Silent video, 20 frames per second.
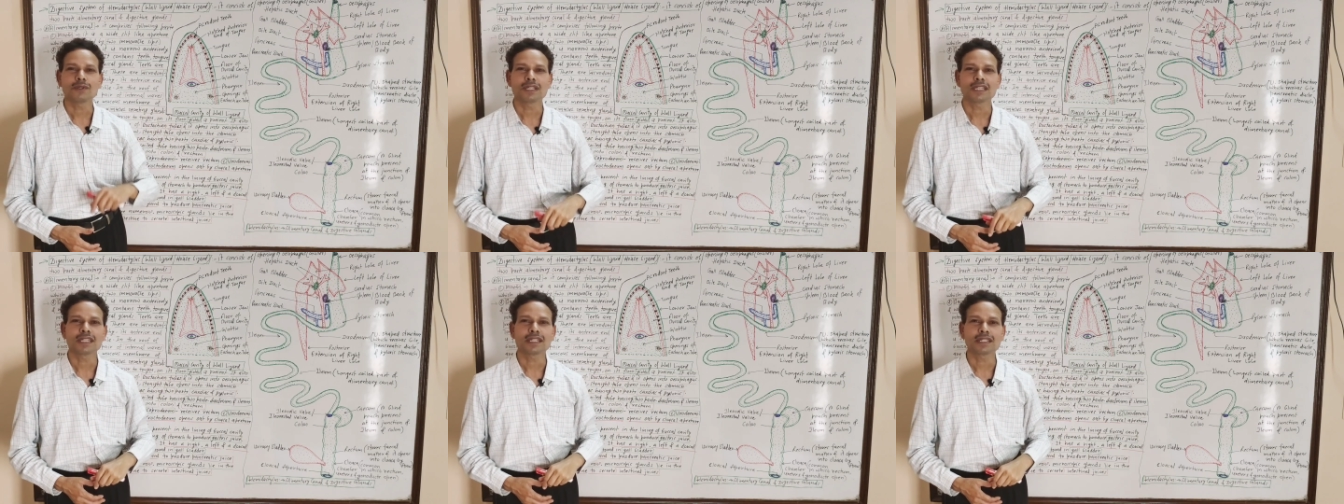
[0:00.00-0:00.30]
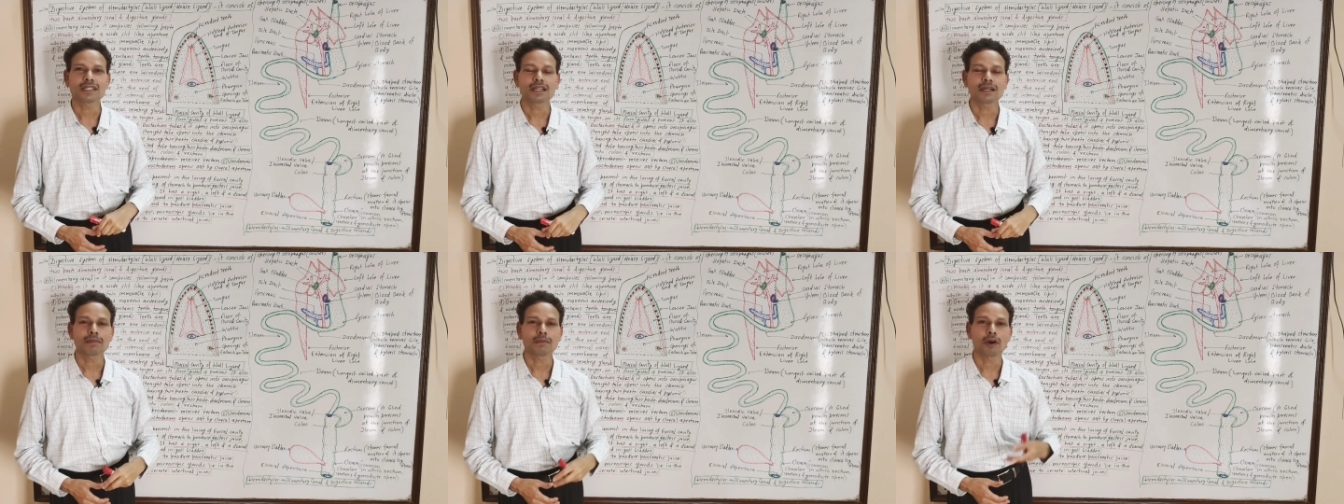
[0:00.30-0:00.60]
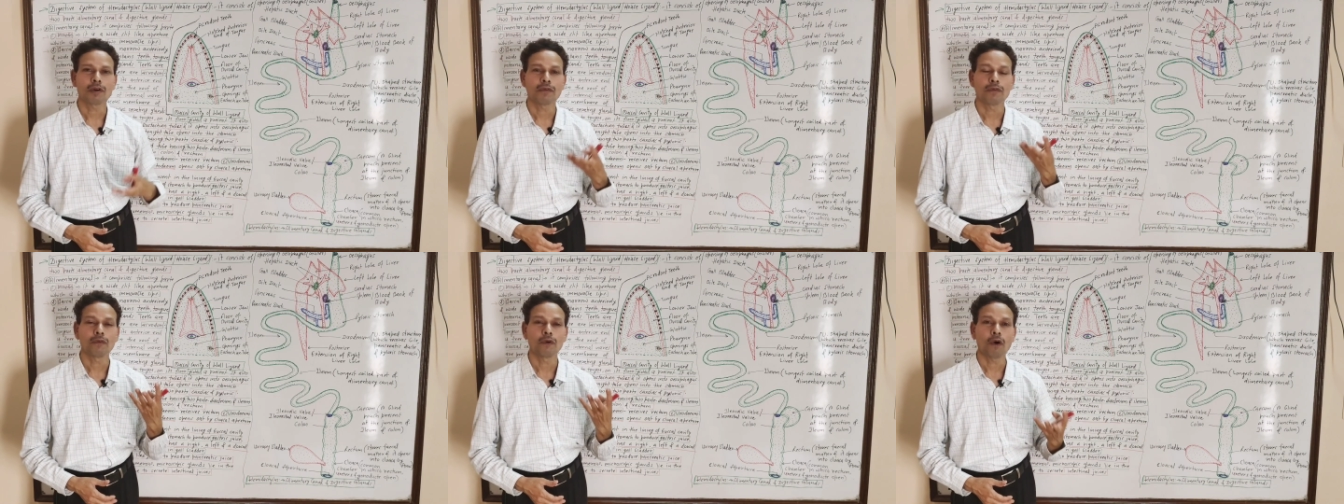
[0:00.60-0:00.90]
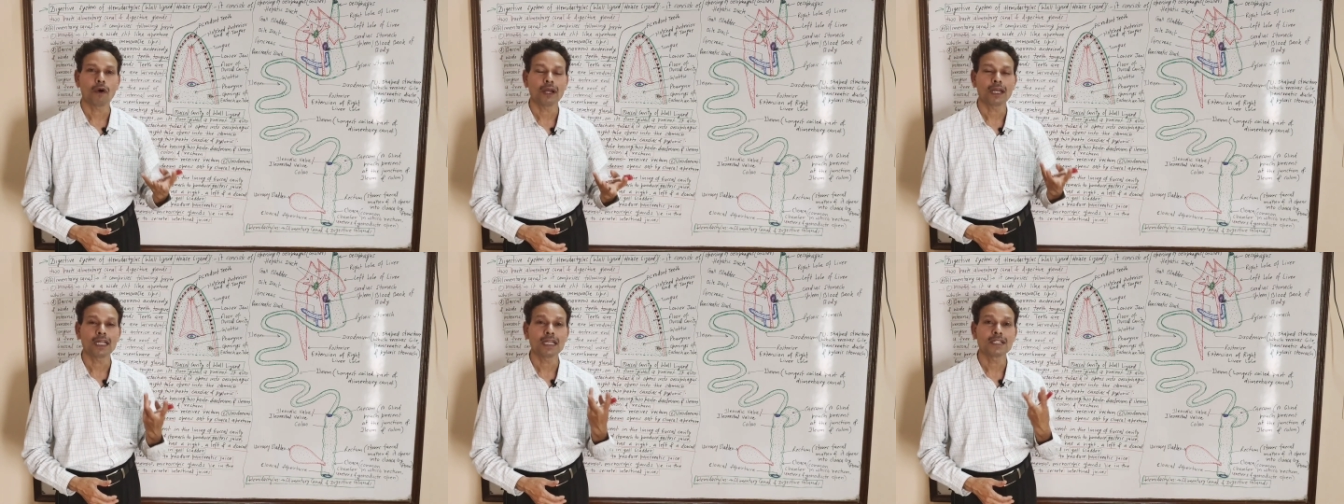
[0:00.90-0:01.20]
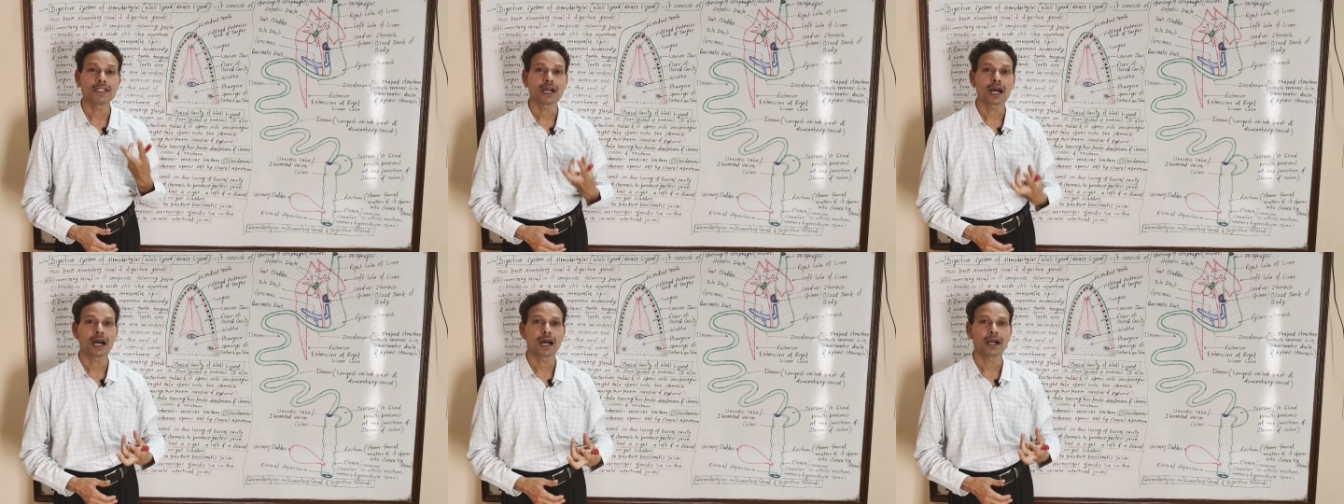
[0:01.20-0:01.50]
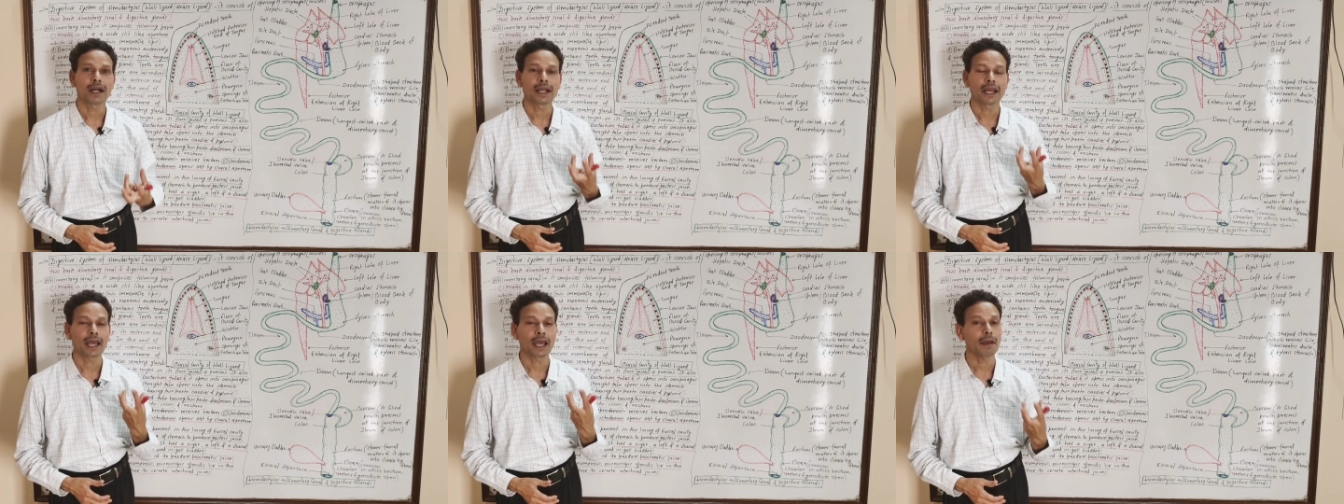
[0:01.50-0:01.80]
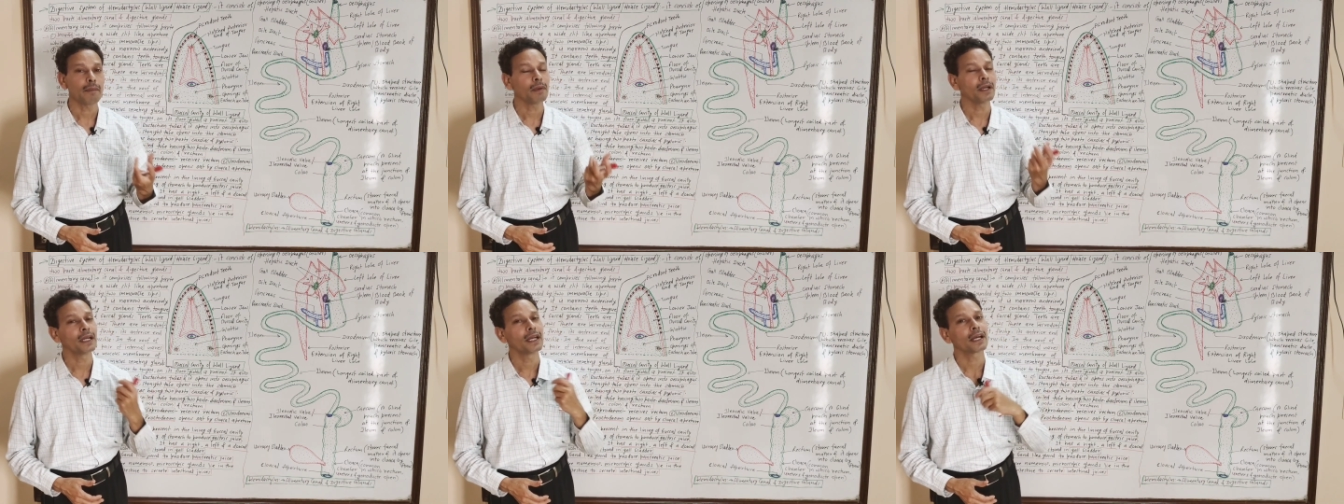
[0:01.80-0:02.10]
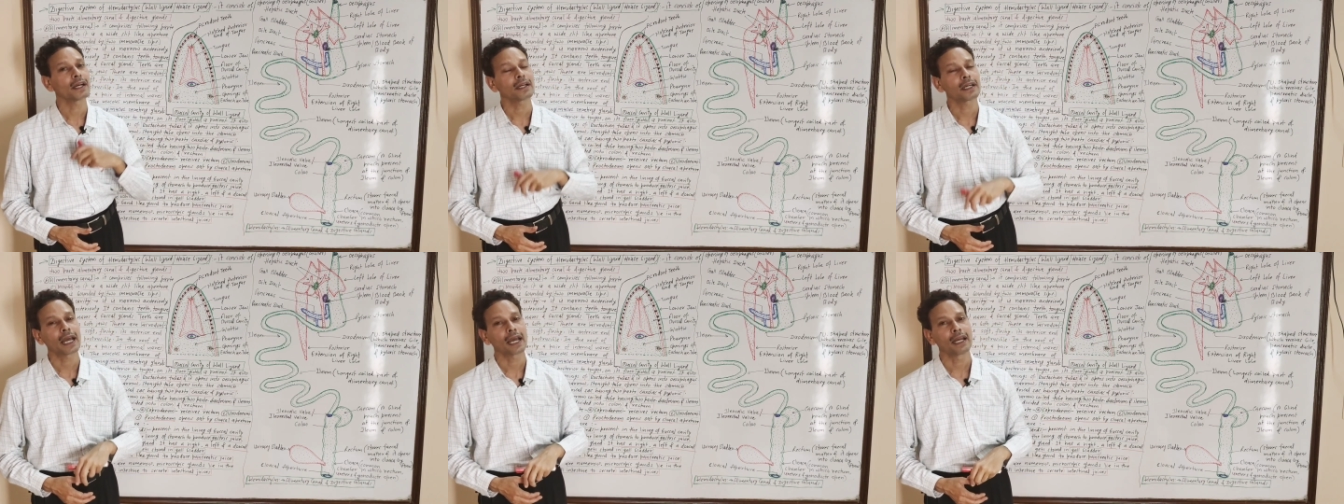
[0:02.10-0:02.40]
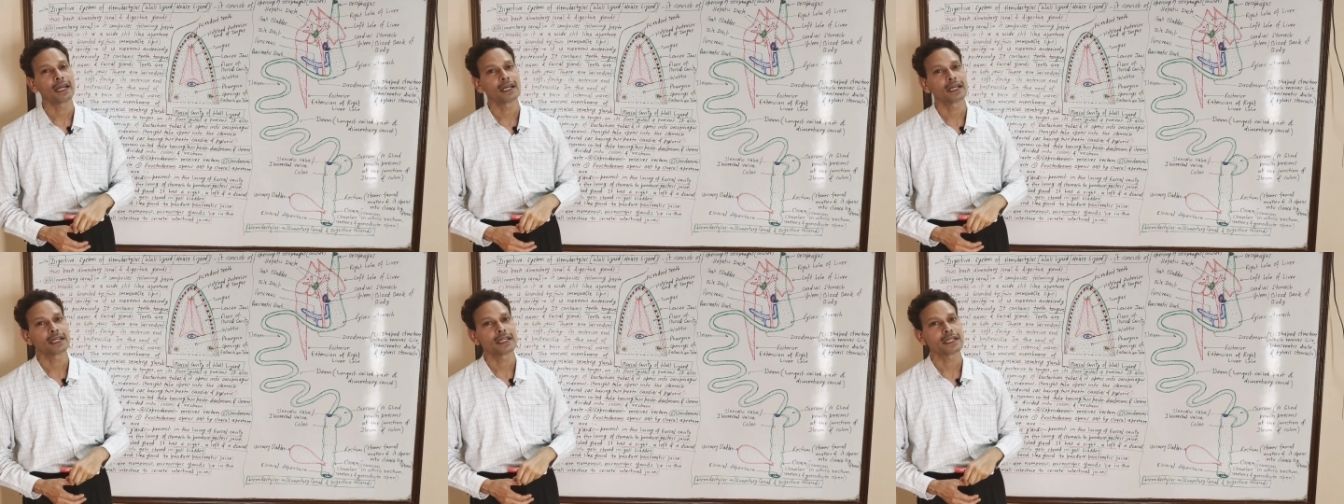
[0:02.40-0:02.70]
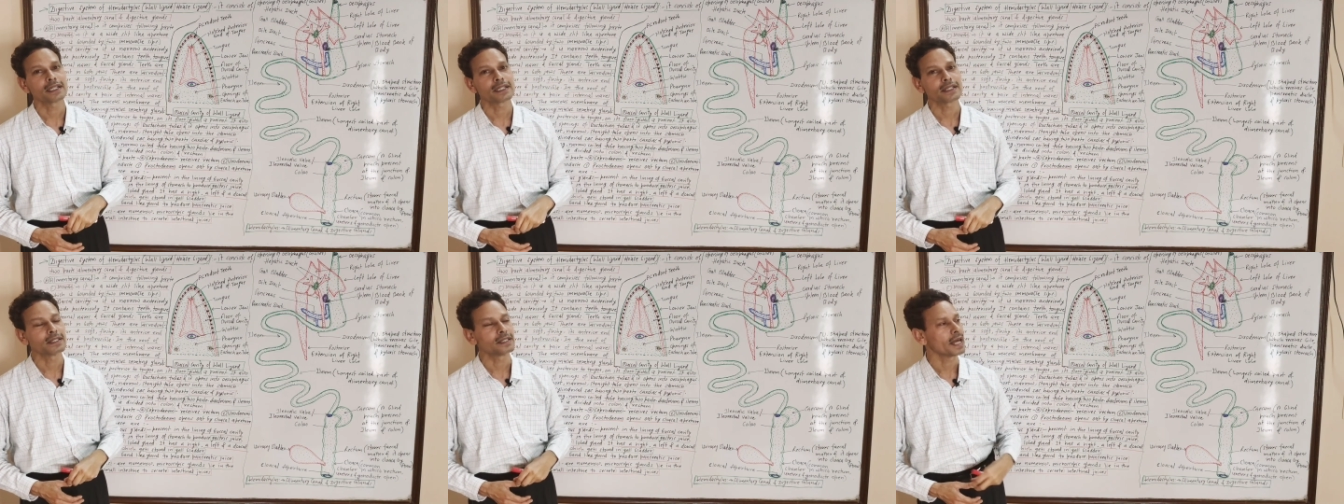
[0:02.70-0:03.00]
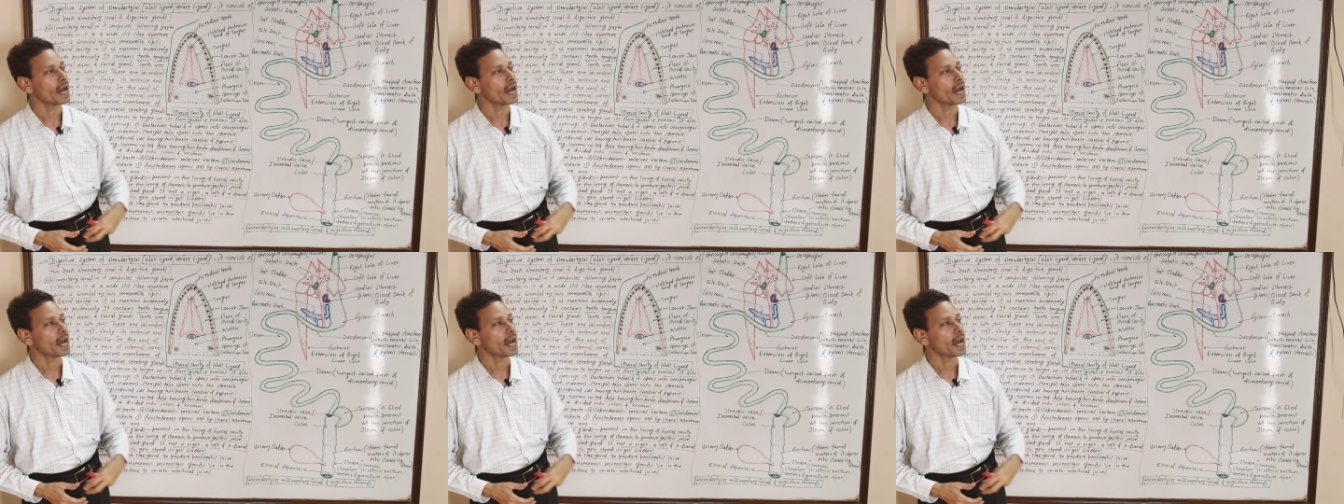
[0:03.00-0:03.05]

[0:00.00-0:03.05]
system of wall lizard Hemidactylus.